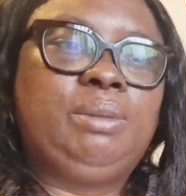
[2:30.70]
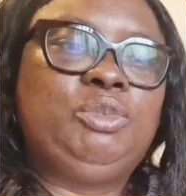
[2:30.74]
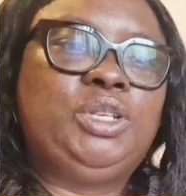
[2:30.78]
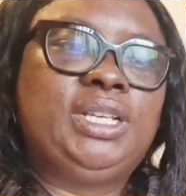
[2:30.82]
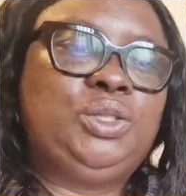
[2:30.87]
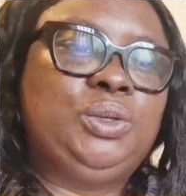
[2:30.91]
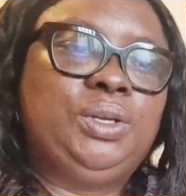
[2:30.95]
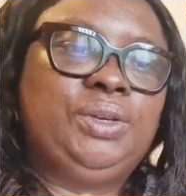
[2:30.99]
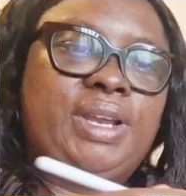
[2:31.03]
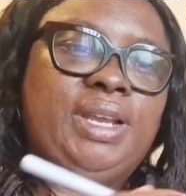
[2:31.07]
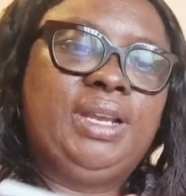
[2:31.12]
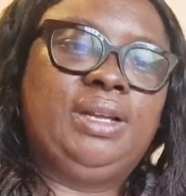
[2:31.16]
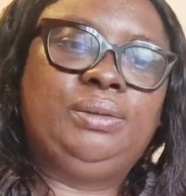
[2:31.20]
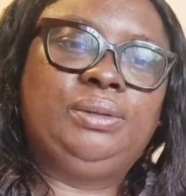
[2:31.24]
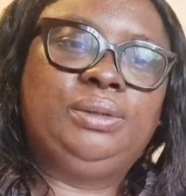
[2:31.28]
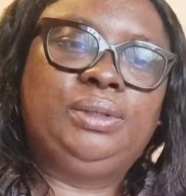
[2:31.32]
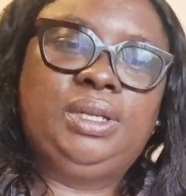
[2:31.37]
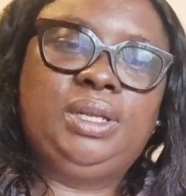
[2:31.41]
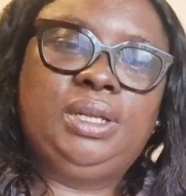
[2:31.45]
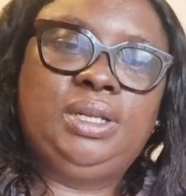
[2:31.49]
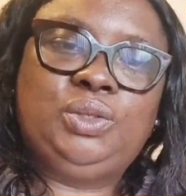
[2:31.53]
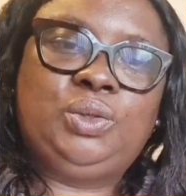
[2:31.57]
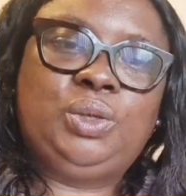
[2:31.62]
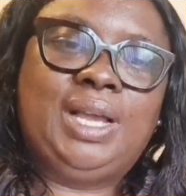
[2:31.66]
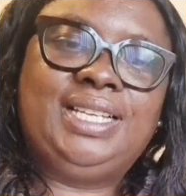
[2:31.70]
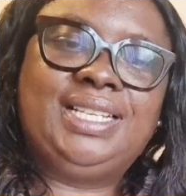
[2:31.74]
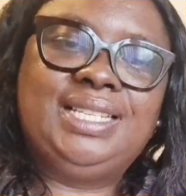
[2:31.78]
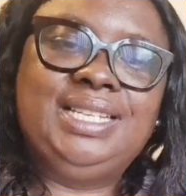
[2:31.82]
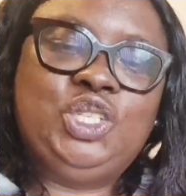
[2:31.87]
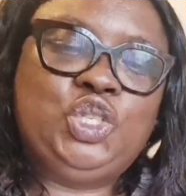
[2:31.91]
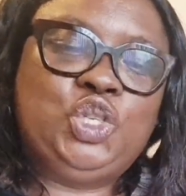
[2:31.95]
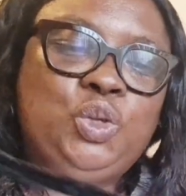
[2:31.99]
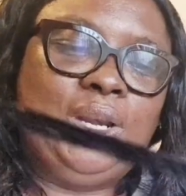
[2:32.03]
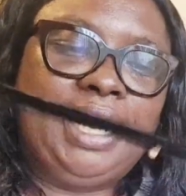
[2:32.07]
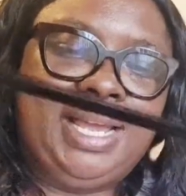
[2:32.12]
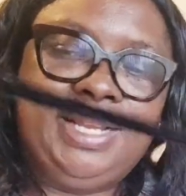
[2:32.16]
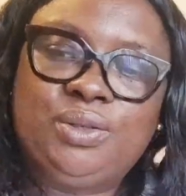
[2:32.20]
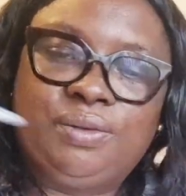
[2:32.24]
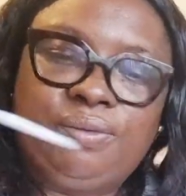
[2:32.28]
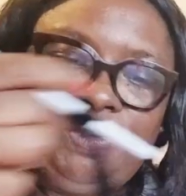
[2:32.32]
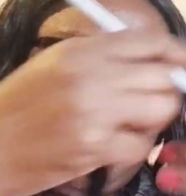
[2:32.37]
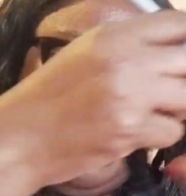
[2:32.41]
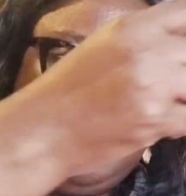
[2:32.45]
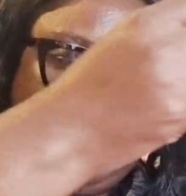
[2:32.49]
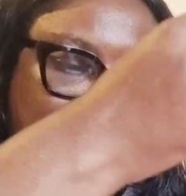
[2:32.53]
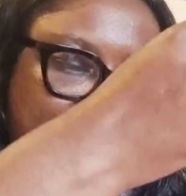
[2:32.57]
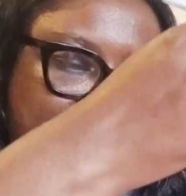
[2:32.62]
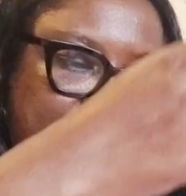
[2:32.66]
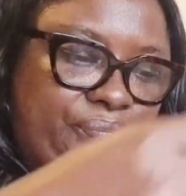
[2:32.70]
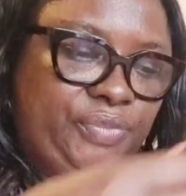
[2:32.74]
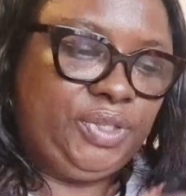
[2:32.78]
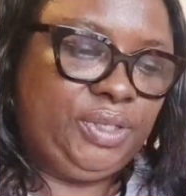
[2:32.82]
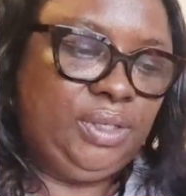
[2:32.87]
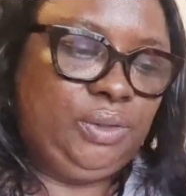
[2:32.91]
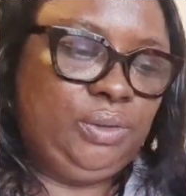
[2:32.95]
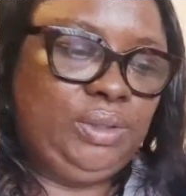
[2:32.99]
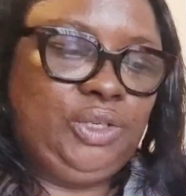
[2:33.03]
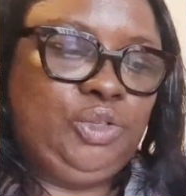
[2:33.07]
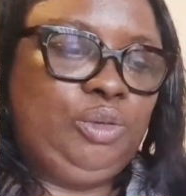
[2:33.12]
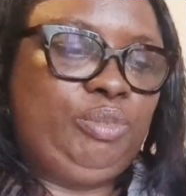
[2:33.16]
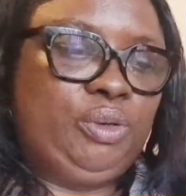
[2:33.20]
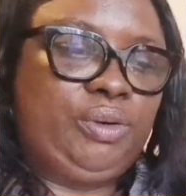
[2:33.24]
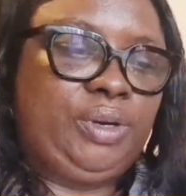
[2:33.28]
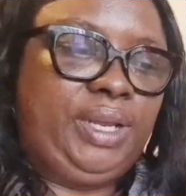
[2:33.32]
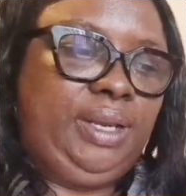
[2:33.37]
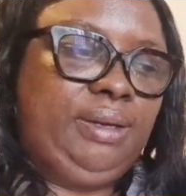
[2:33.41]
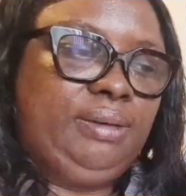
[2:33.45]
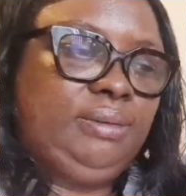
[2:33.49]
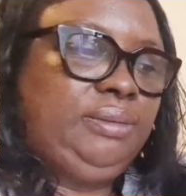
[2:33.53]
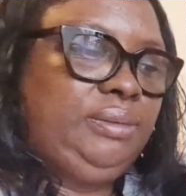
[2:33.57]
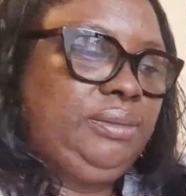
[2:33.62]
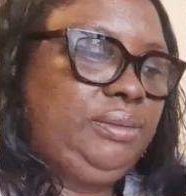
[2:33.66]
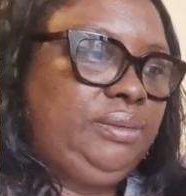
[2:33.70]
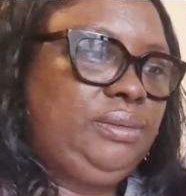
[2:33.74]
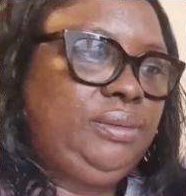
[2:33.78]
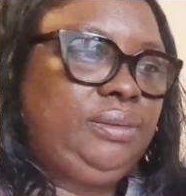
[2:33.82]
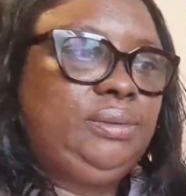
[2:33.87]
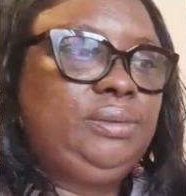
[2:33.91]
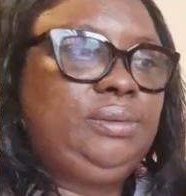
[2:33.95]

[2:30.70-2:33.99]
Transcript: do another chain just to because I didn't have the